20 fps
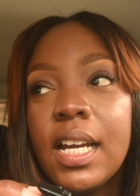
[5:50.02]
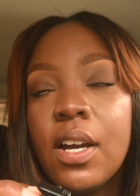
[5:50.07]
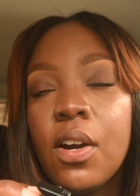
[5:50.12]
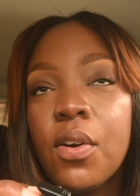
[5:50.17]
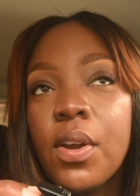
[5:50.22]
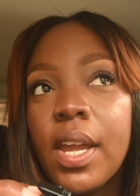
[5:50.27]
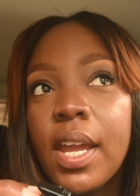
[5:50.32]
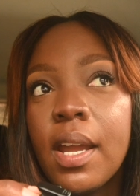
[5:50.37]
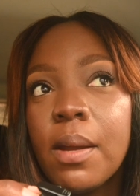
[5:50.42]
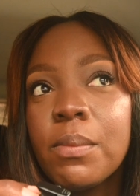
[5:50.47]

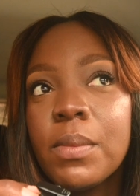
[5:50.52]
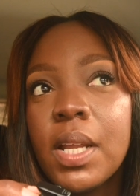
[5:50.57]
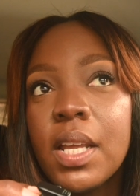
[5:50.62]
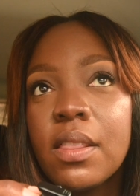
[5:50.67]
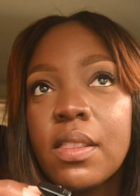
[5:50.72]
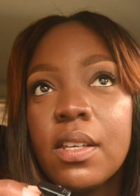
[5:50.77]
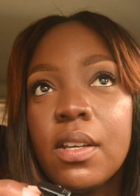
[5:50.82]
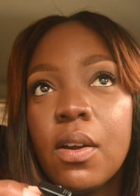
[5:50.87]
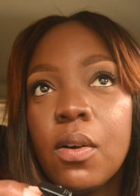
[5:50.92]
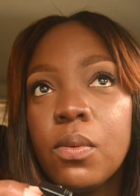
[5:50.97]
okay, I'm
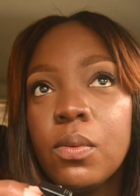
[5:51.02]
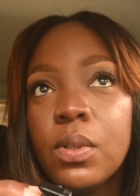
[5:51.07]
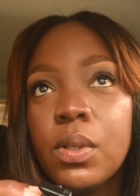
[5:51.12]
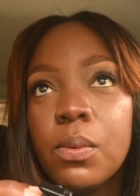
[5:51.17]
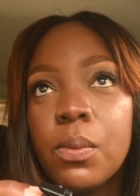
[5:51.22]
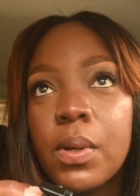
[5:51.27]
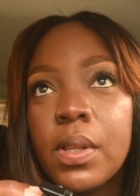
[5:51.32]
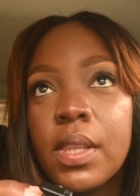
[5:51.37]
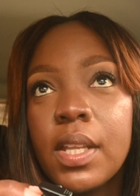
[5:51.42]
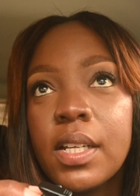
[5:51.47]
not the
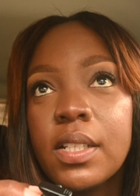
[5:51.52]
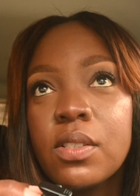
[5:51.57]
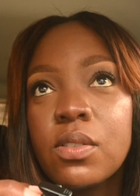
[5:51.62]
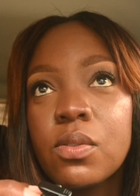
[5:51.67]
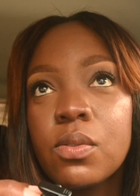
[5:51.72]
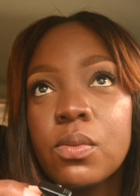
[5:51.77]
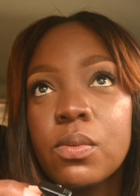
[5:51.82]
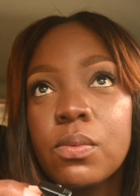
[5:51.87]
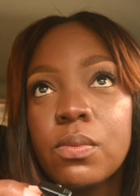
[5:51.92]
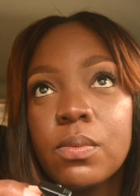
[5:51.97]
only one
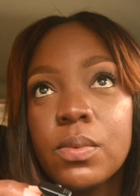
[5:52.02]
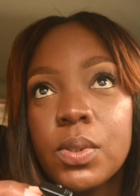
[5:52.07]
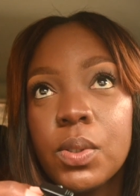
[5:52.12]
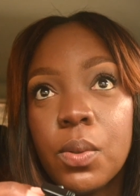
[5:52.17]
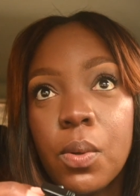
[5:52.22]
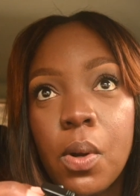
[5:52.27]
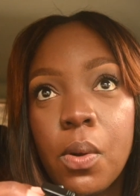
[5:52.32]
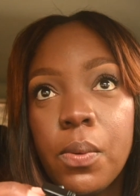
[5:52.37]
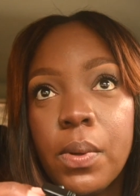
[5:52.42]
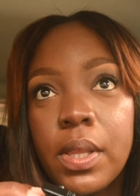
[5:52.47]
that's
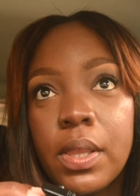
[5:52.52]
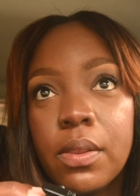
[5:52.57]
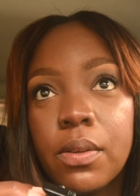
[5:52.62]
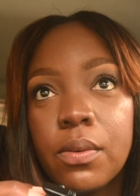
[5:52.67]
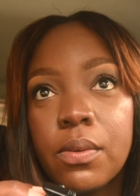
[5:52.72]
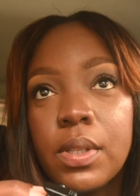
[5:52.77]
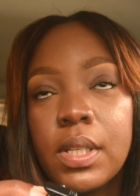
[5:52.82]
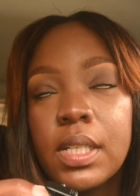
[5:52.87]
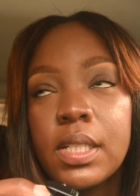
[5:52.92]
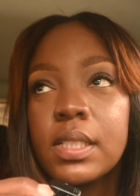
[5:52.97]
growing
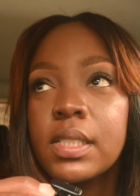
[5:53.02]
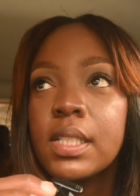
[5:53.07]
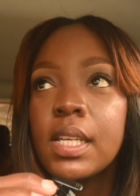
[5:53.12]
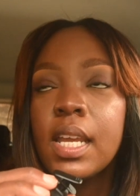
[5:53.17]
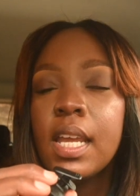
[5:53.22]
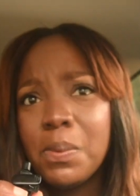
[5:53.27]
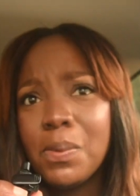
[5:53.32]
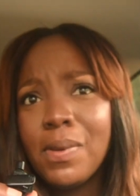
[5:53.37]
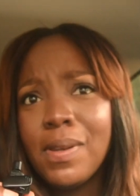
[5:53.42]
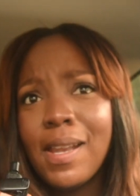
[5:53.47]
through this.
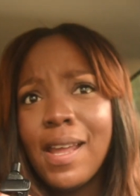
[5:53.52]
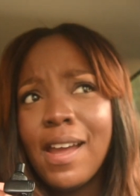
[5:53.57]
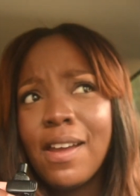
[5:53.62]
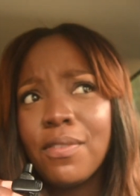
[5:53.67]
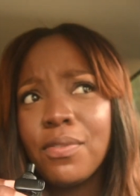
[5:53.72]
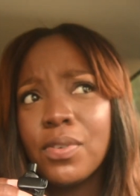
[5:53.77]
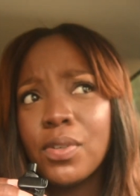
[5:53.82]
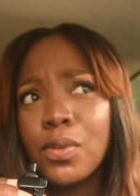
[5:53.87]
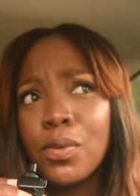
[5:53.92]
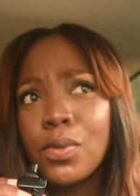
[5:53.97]
People
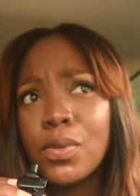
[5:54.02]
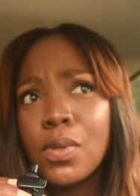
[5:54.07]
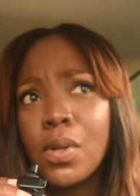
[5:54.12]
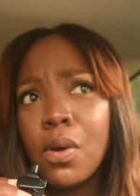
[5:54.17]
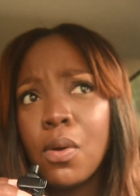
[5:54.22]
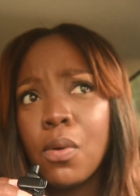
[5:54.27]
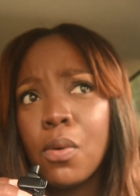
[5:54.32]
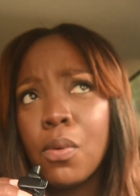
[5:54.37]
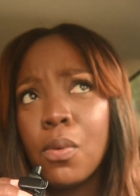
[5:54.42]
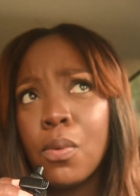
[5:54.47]
not feel
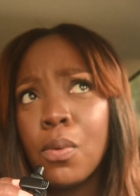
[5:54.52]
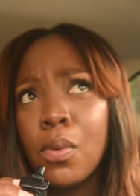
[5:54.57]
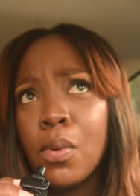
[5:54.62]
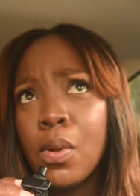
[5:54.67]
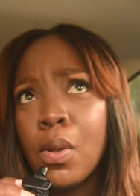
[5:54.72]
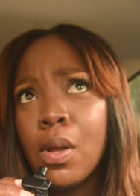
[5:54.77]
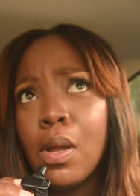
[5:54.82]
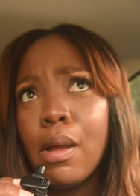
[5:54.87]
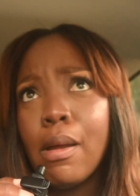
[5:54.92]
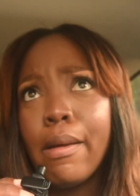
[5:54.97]
so
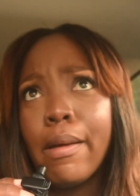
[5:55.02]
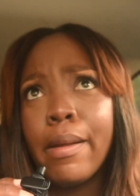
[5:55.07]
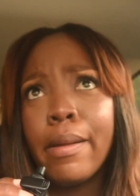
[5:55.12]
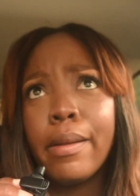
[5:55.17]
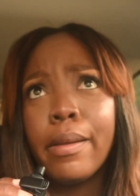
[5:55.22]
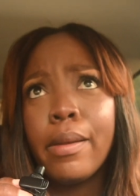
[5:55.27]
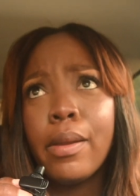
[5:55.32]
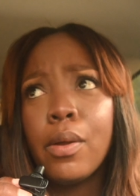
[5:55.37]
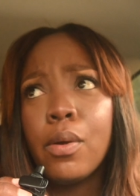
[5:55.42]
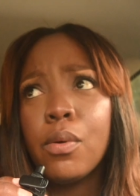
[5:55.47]

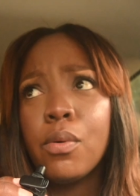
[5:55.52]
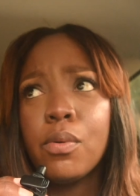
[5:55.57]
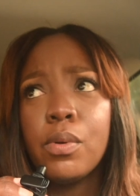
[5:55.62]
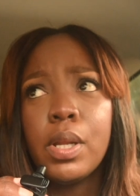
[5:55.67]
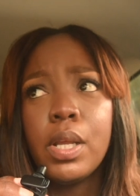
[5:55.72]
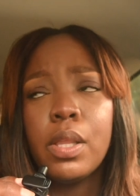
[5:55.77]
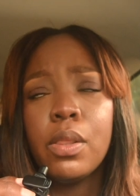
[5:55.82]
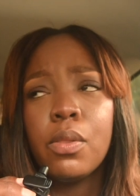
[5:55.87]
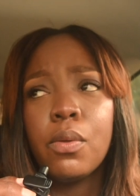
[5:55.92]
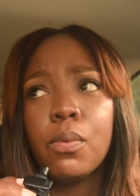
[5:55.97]
alone
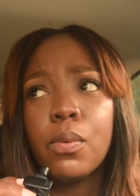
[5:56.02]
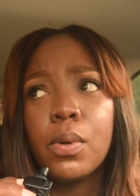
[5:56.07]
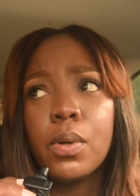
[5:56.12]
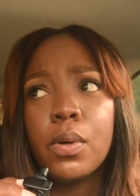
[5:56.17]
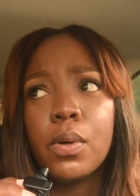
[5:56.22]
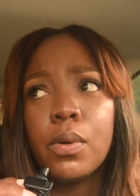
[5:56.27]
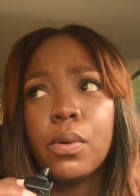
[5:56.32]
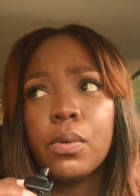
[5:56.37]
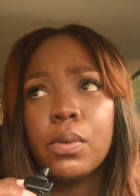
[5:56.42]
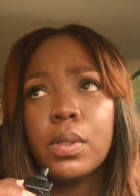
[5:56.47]
in the
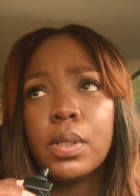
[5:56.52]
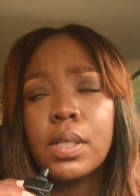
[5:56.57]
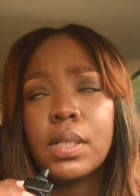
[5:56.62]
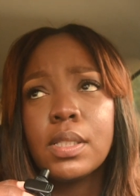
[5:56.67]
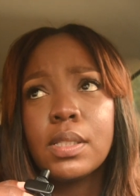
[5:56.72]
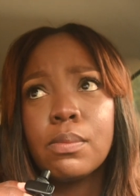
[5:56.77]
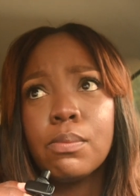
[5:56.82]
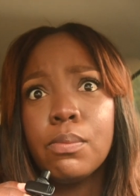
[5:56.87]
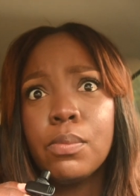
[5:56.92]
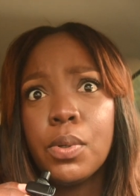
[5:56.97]
world
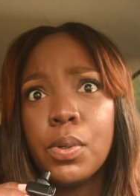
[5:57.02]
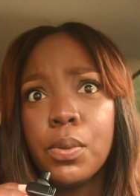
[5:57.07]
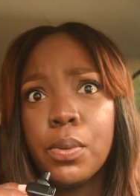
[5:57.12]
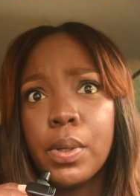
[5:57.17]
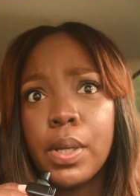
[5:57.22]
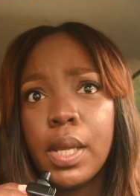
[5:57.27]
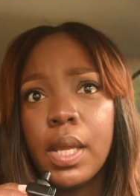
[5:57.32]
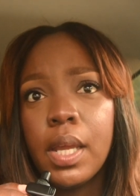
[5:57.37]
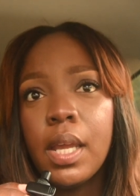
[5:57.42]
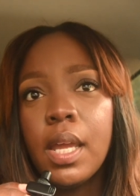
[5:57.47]
because
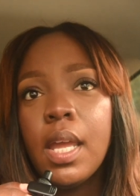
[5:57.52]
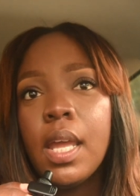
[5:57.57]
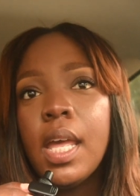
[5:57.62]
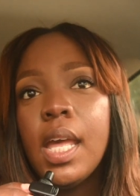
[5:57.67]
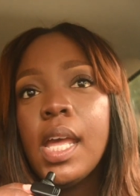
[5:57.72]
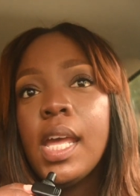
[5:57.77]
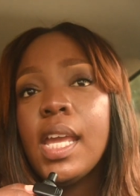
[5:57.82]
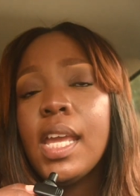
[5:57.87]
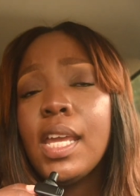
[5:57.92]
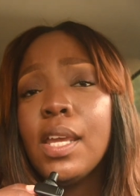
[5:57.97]
boy
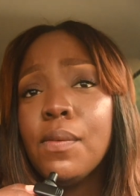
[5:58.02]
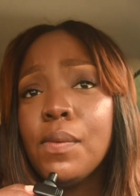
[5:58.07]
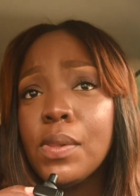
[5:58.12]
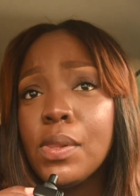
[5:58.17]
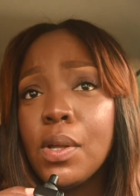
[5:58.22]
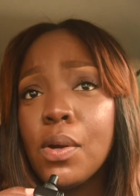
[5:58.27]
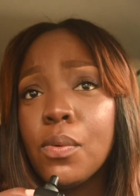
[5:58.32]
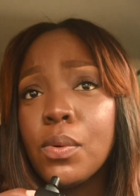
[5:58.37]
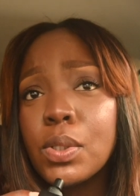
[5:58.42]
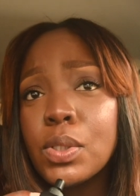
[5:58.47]

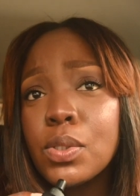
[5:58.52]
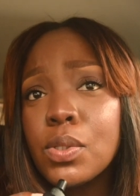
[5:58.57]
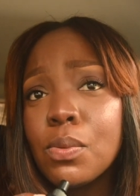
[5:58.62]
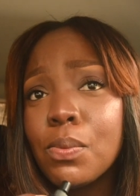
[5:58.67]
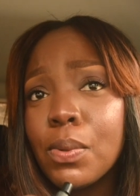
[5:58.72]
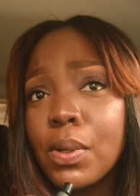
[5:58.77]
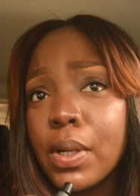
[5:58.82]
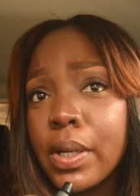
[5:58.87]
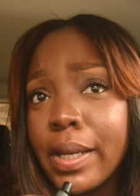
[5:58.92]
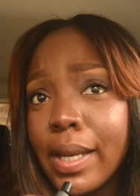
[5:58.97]
even though we're
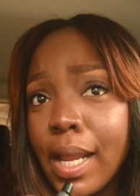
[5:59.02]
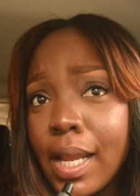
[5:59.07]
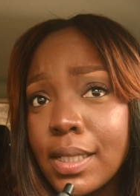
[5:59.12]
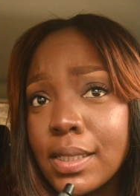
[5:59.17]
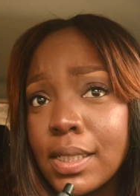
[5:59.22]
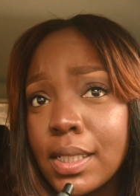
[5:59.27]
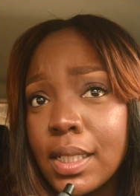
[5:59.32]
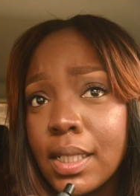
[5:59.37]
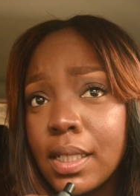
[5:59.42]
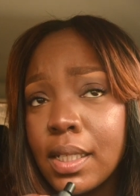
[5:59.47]
super
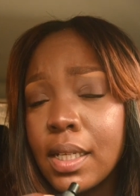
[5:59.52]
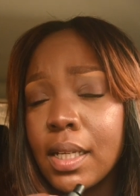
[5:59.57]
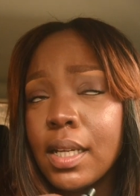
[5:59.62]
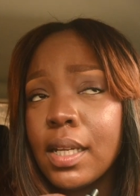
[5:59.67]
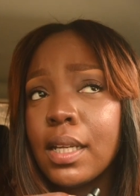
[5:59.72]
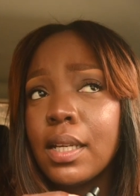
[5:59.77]
connected